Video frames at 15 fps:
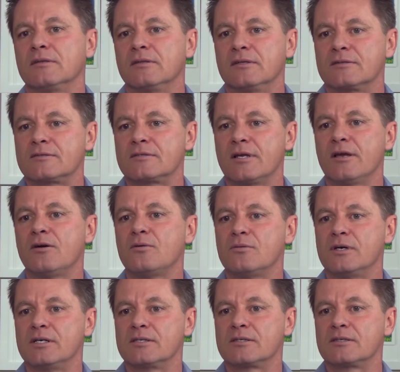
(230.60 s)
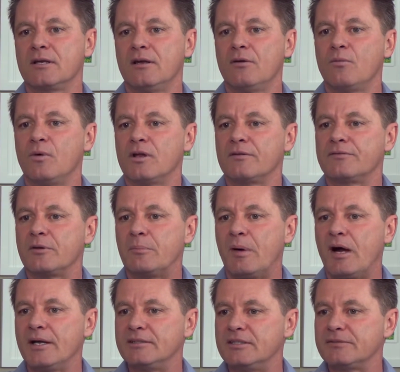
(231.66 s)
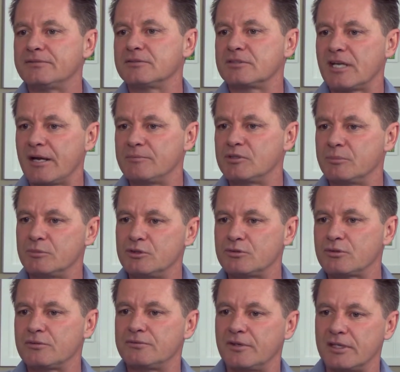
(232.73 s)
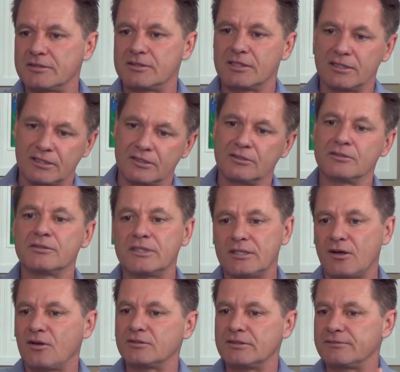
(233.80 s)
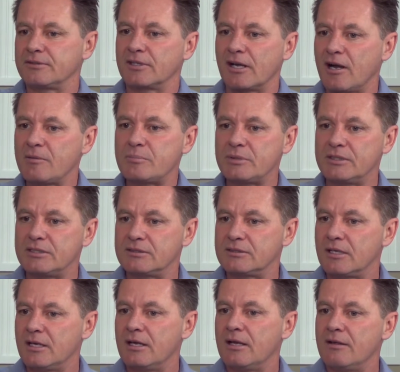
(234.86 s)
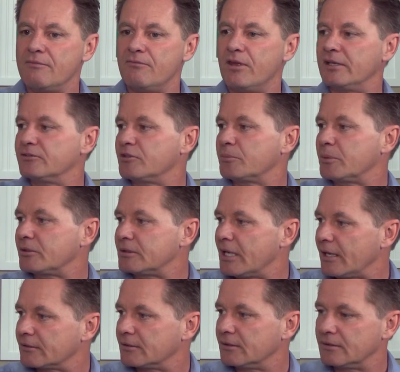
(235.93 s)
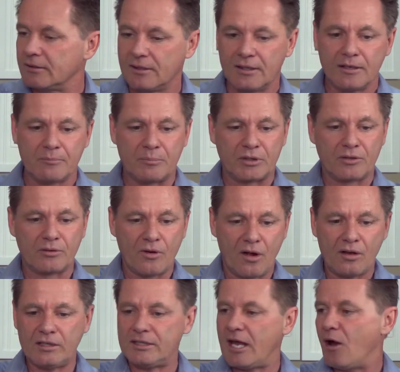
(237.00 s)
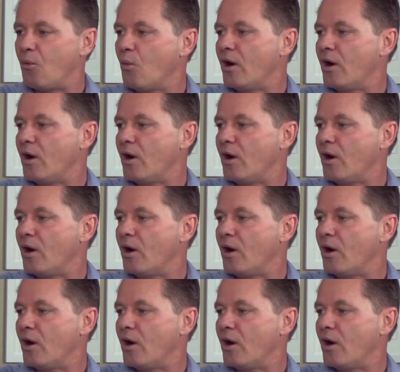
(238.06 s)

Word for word: the sale was well if you buy different types of mutual funds and they're in all different companies, then you're protected. But they're all in that